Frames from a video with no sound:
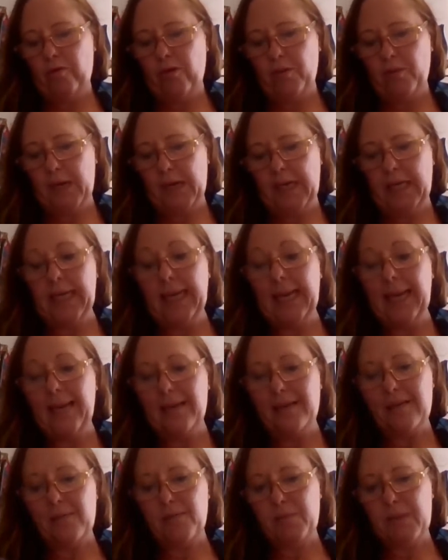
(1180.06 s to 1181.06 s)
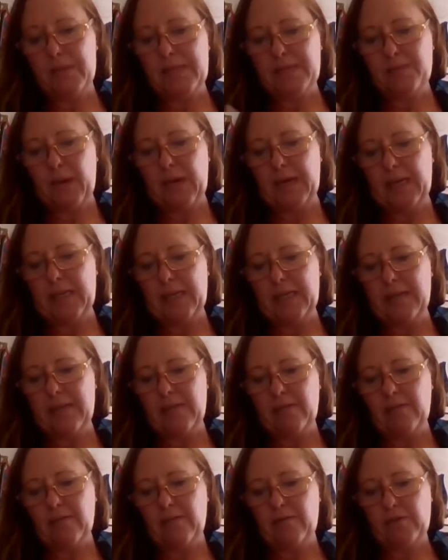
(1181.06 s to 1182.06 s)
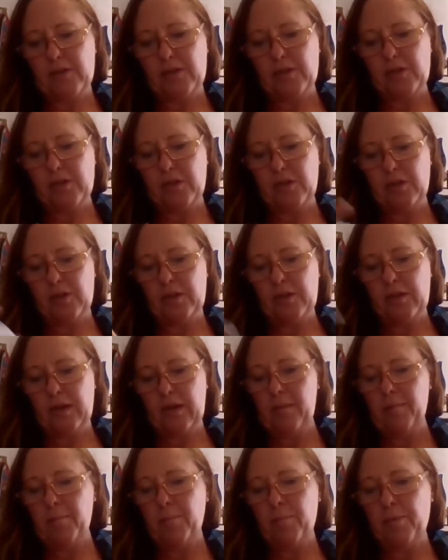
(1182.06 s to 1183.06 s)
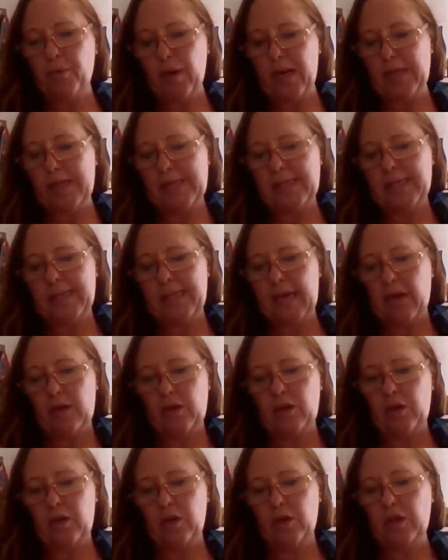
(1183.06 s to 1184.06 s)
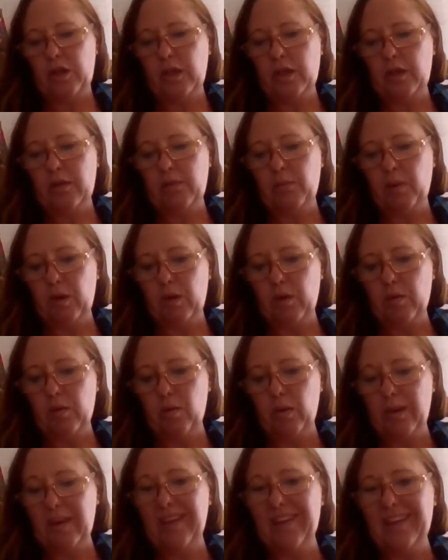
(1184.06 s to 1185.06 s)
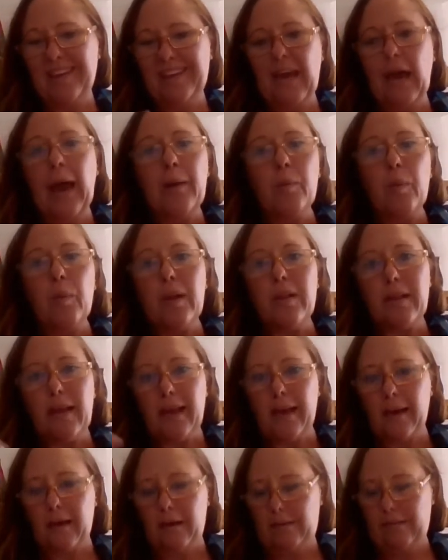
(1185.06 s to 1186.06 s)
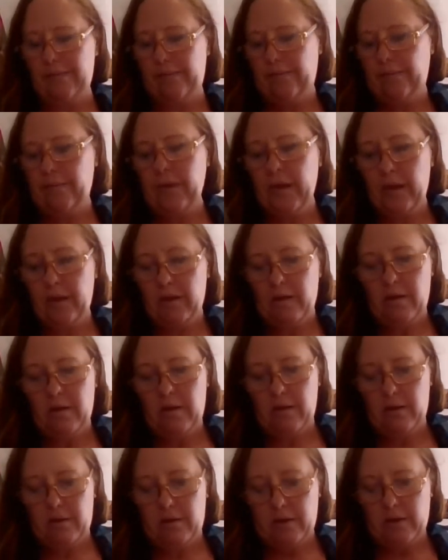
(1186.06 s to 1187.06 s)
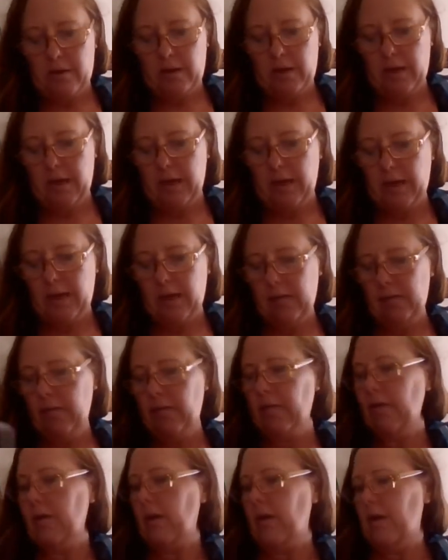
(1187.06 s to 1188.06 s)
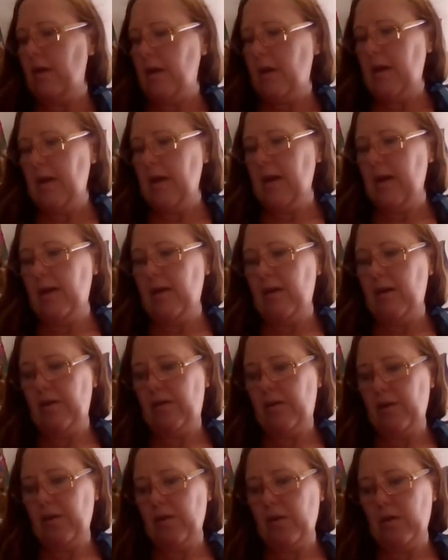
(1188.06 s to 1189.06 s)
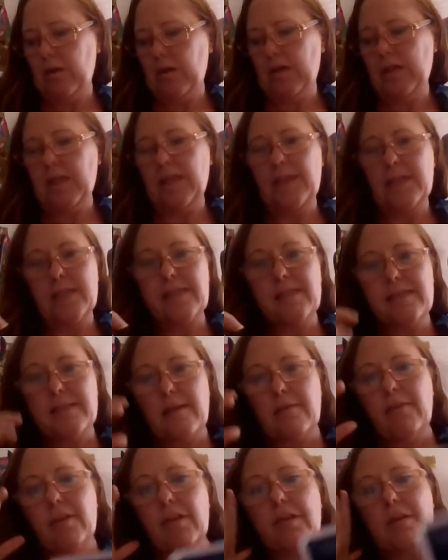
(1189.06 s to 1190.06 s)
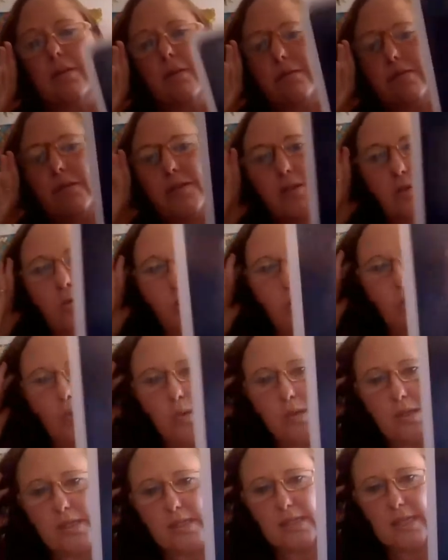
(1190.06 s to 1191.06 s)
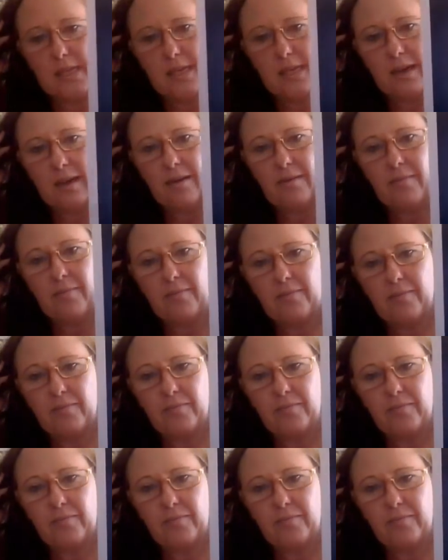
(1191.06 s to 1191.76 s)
from a collective perspective to embrace that union both within and without. Okay, and I've got the Seven of Swords here.